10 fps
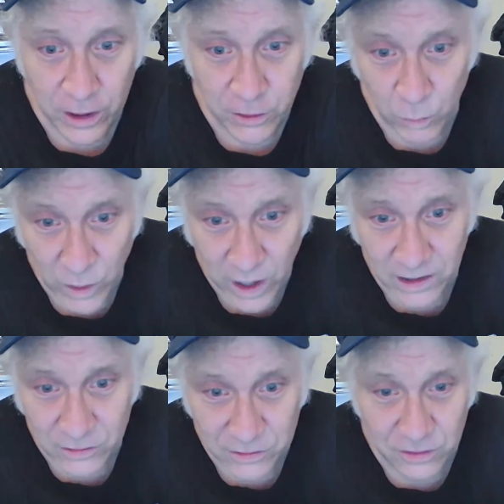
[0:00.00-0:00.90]
supporting the
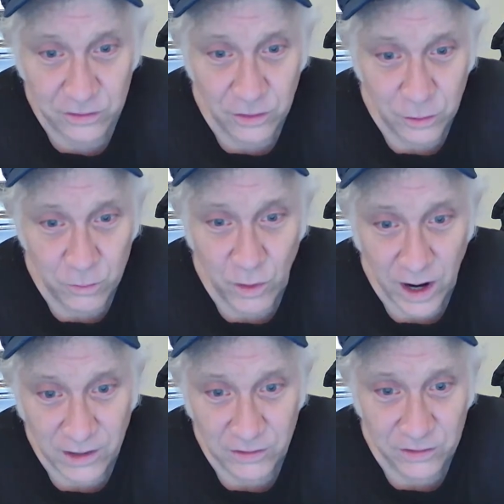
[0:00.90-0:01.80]
racists who
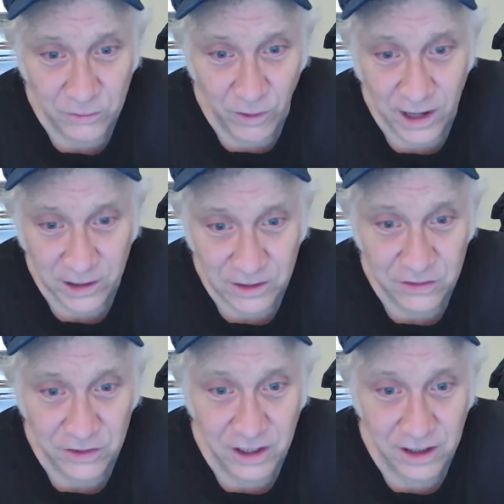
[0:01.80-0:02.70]
raced
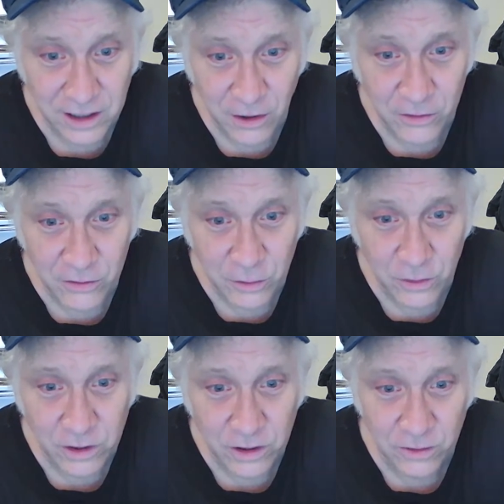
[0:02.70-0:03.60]
recklessly at Kelly
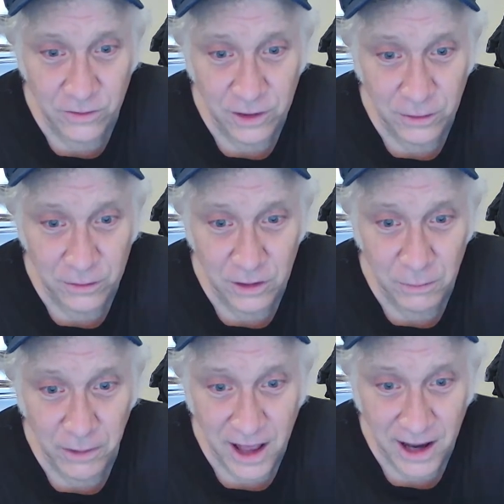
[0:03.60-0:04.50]
School,
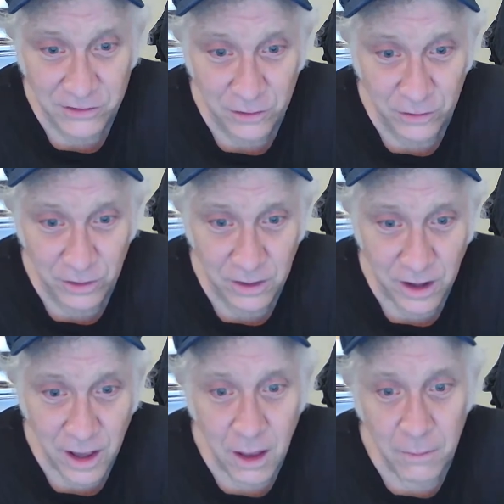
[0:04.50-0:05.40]
killed these black
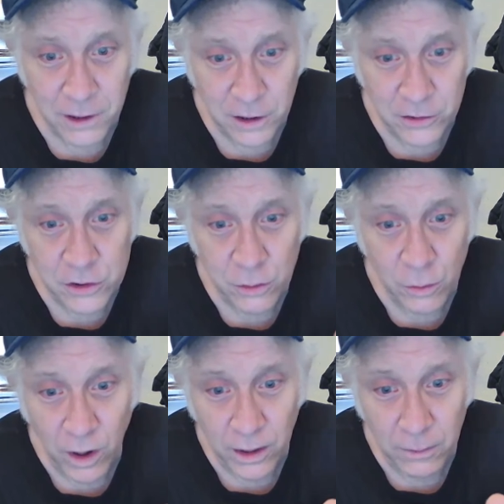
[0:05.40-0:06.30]
children,
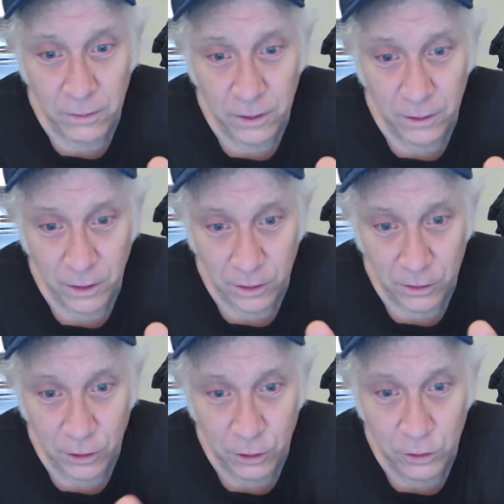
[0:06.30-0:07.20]
because you want to
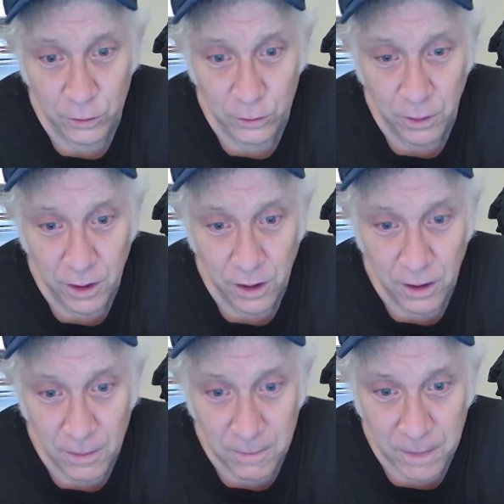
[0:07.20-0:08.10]
include
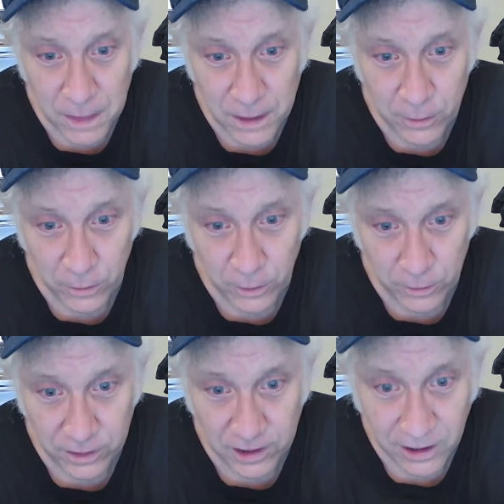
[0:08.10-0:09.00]

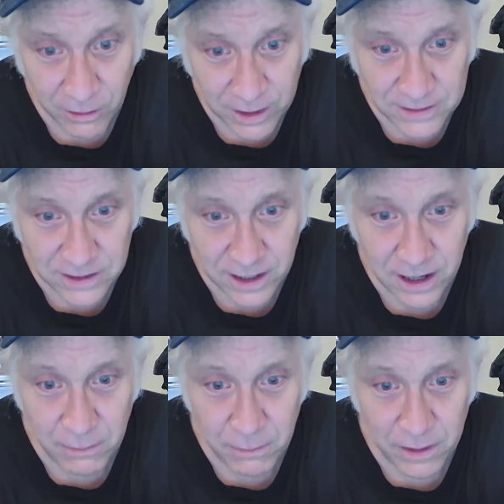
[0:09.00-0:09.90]
your carrot
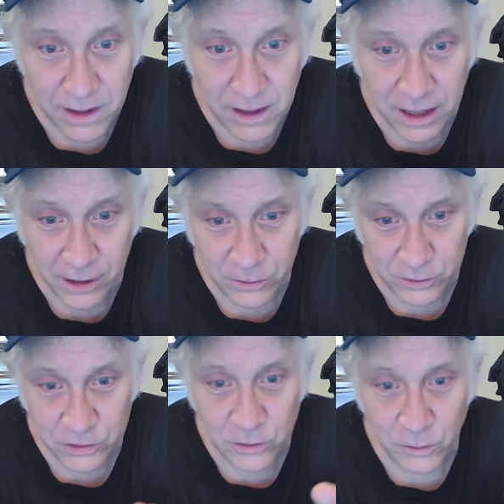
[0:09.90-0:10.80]
tape
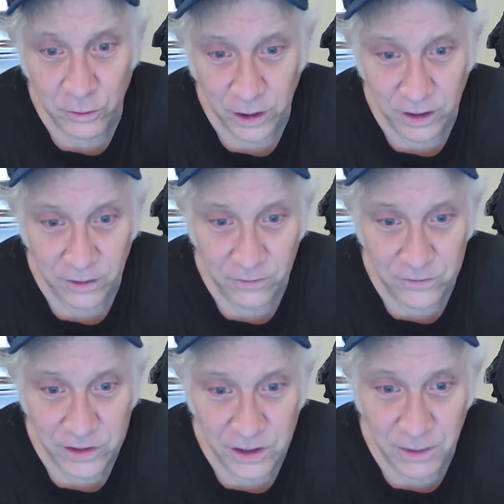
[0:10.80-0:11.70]
in your
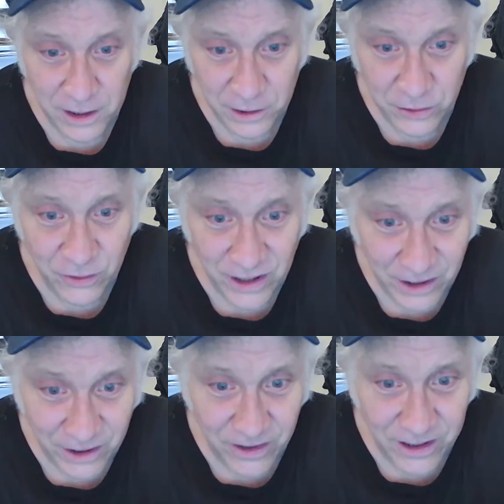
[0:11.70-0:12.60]
story of Jimmy
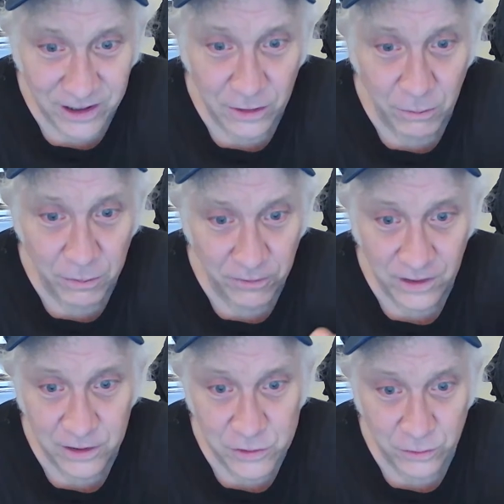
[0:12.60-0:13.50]
Cruley in the
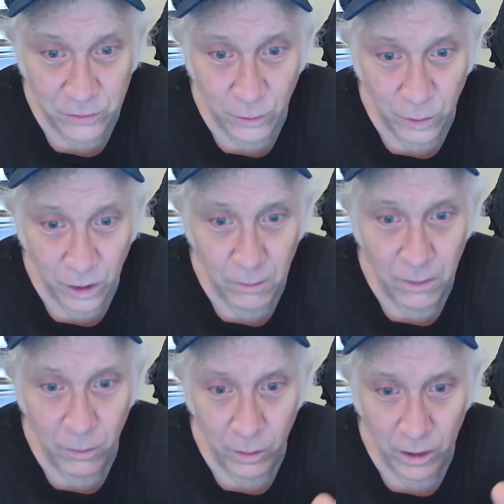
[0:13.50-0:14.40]
provincial
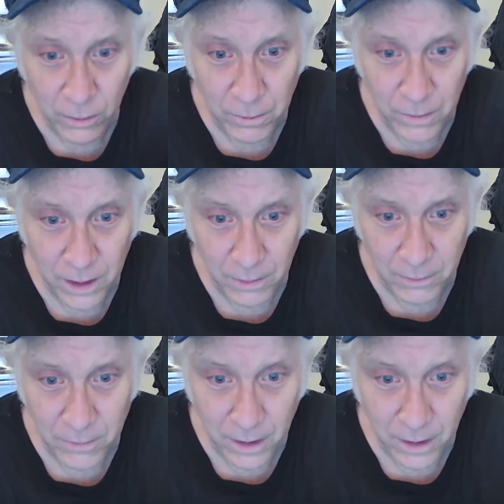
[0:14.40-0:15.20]
norm, where